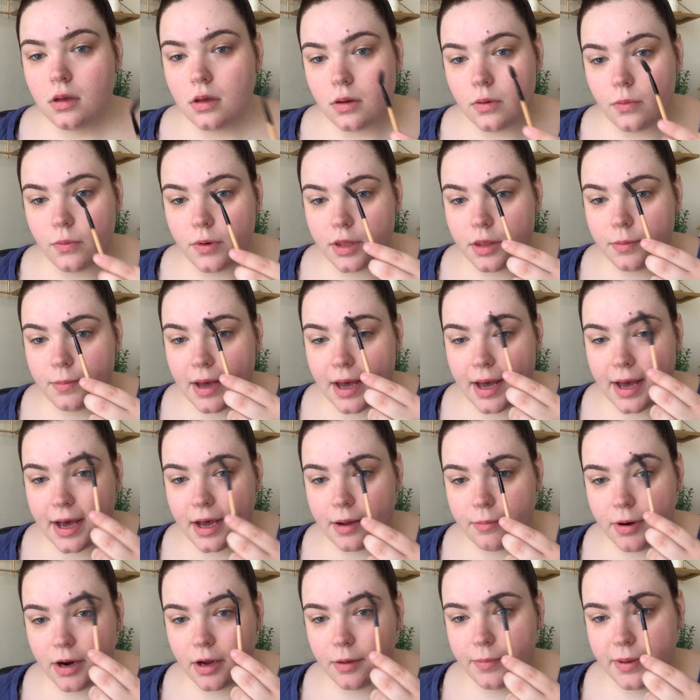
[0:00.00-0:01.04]
with my
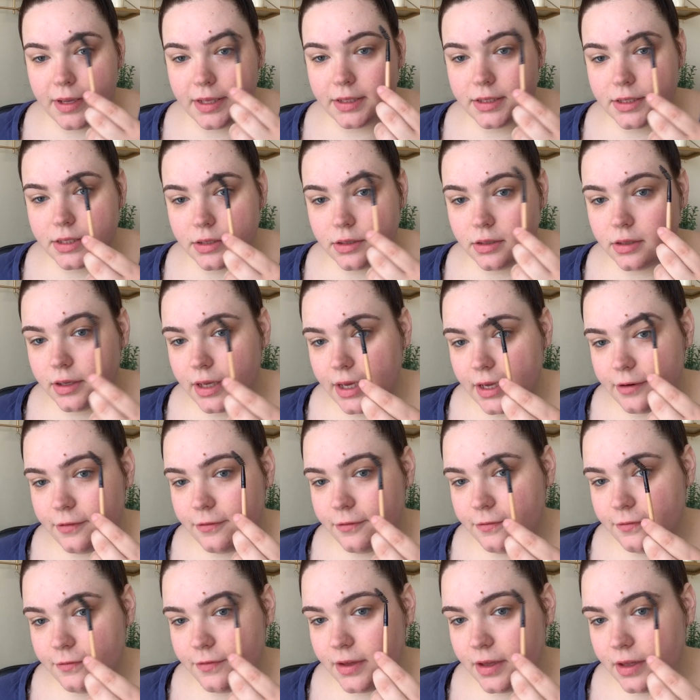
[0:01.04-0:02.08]
eyebrow pencil and
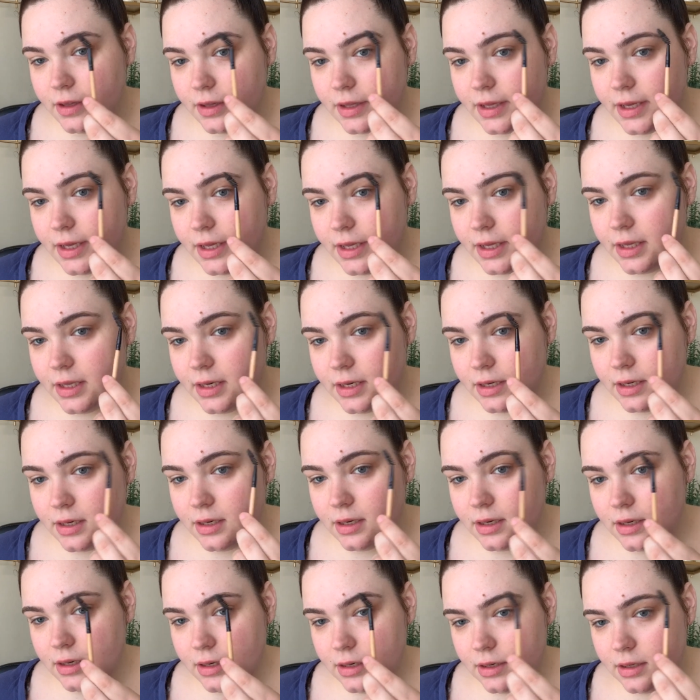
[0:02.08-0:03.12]
fill
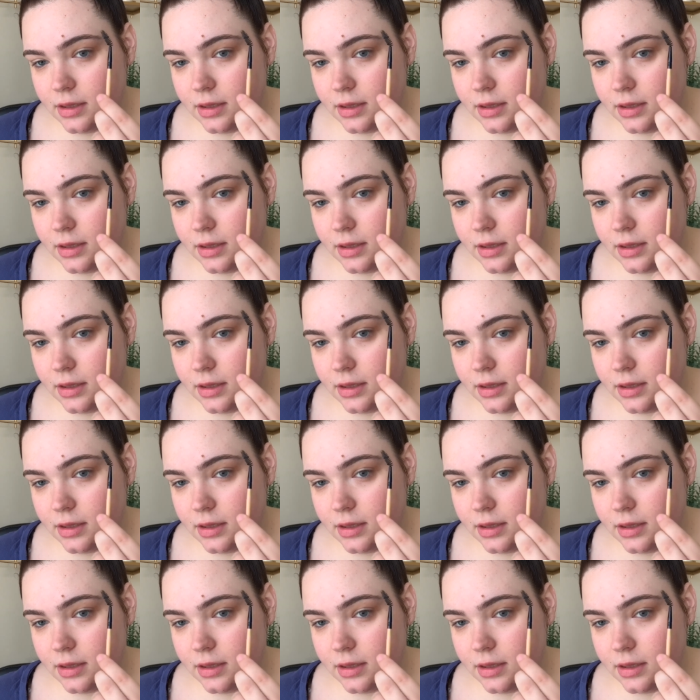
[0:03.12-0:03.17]
in